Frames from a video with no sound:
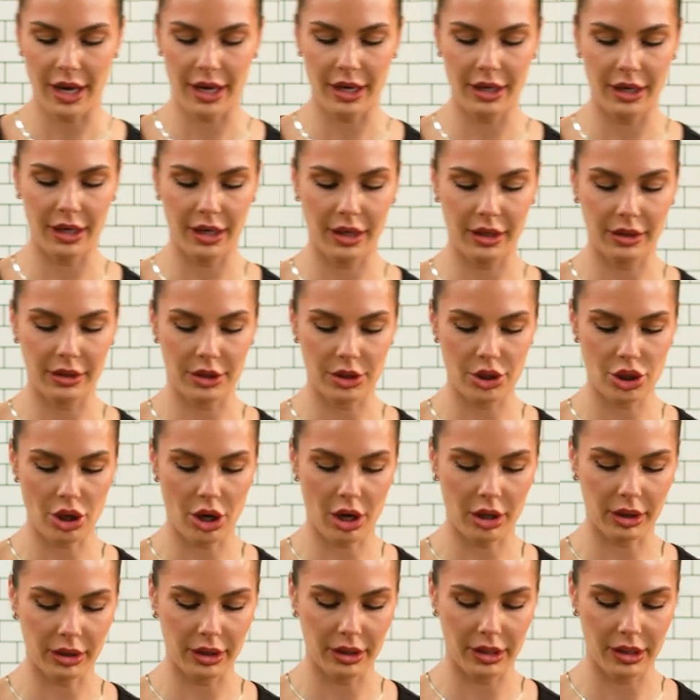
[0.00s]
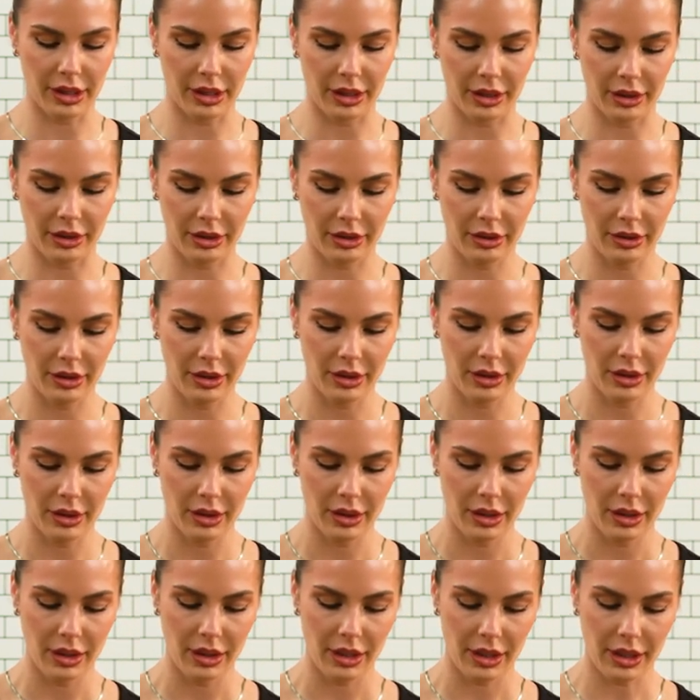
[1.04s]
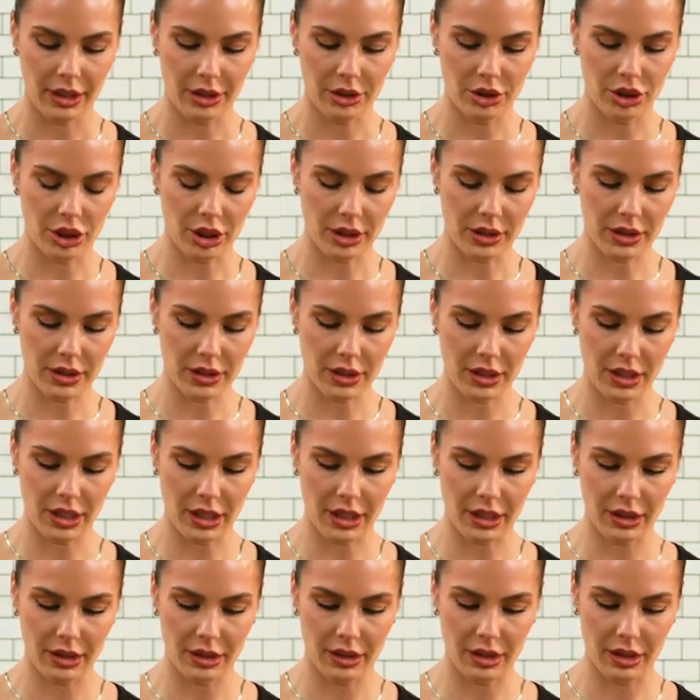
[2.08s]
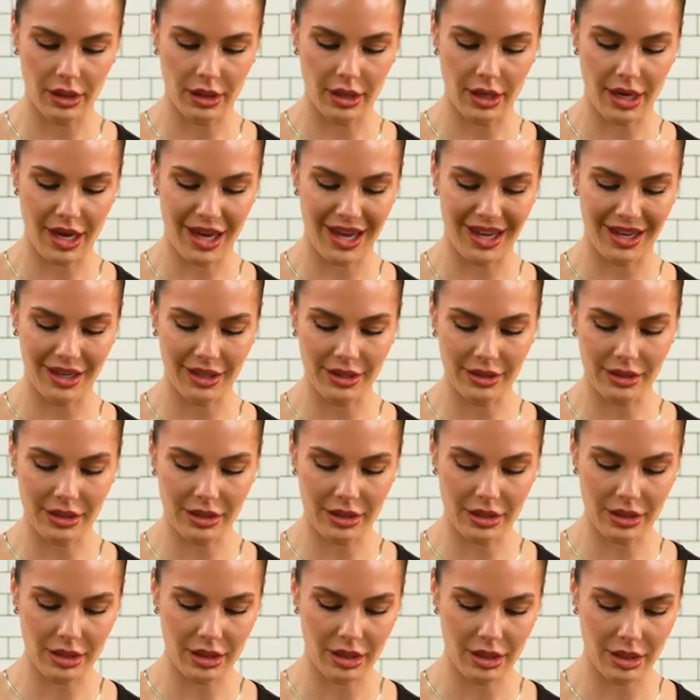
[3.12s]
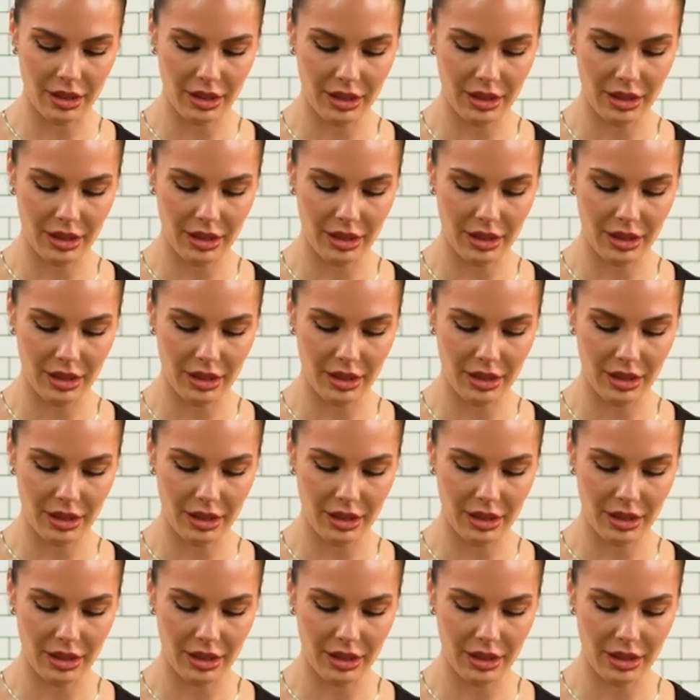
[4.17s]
adding the chocolate in and just get the eggs